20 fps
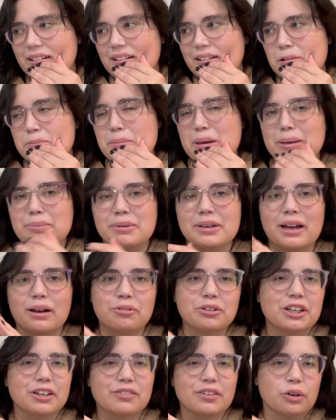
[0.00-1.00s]
maybe I
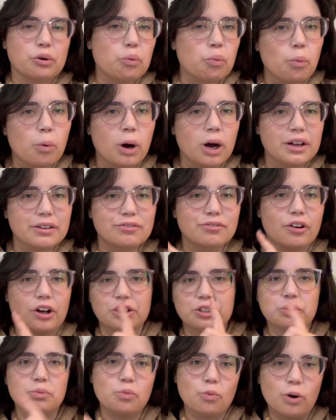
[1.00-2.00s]
would give like
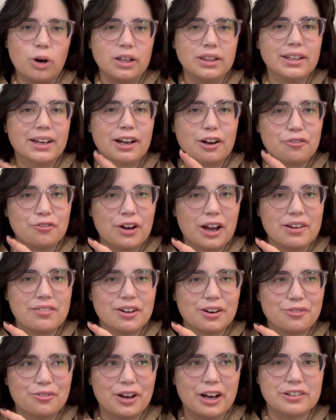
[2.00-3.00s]
volume 1 like a 5
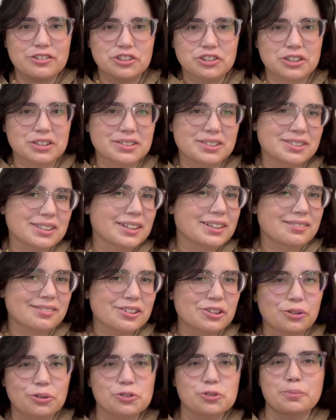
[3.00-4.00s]
out of 5, just because it's like a
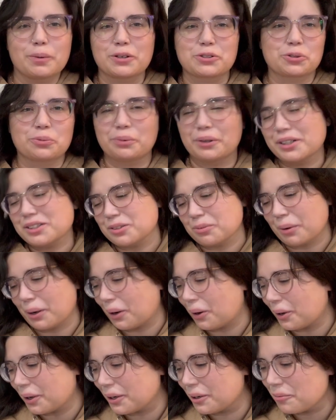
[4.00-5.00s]
little special place in my
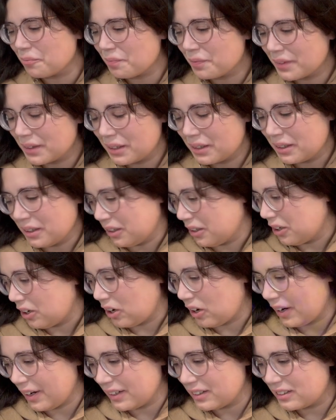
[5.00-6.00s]
heart.
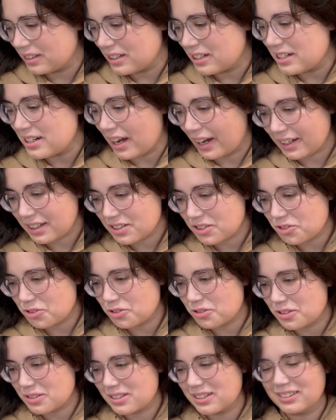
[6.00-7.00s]
All right,
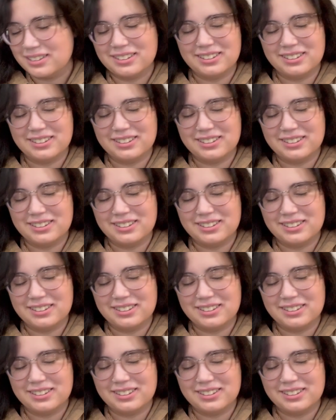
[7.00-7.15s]
next